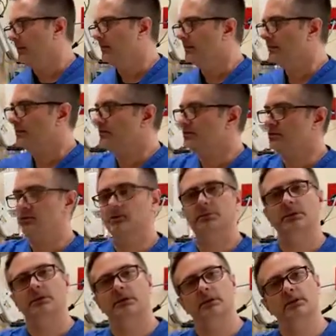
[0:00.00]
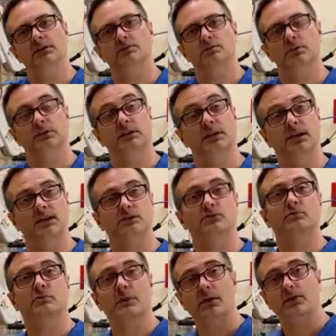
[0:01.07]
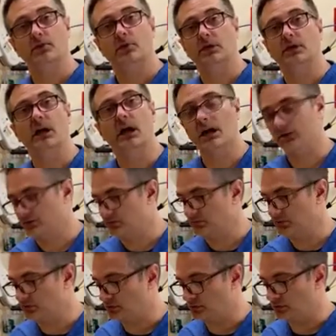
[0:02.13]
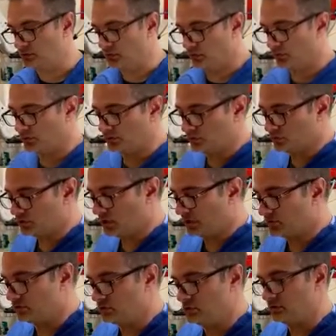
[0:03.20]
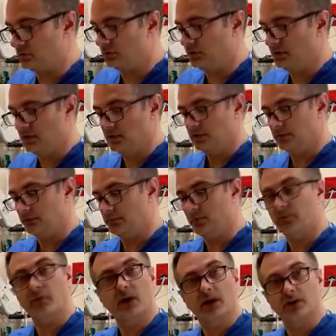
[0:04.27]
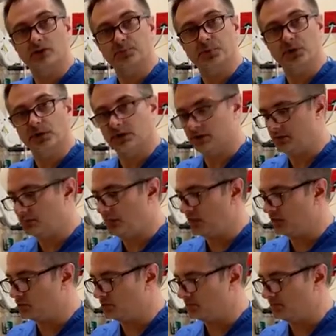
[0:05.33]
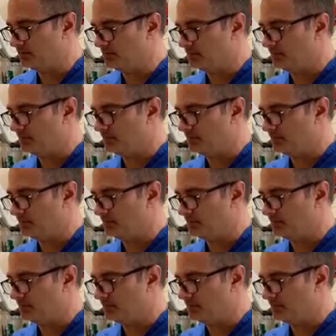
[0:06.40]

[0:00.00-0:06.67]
This tubing is what connects to my thoracostomy tube, or the chest tube that the provider is putting into the patient.